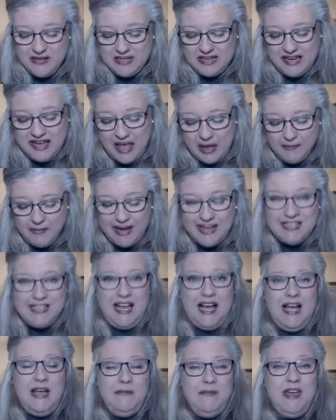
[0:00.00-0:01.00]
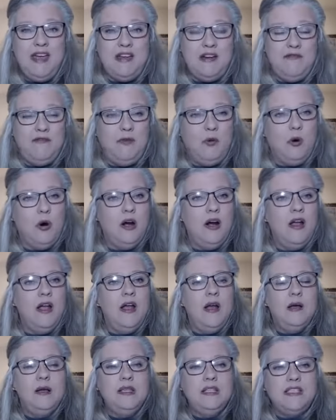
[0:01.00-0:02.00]
To get my time in for
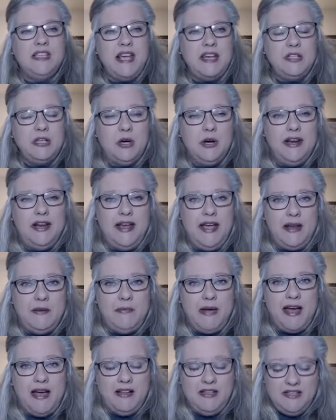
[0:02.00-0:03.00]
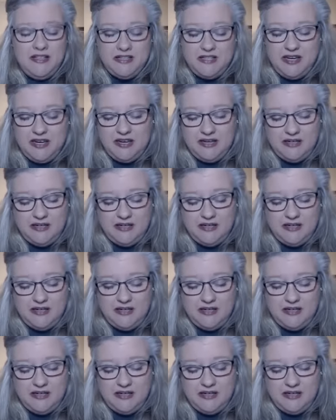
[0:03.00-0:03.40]
centering and balancing.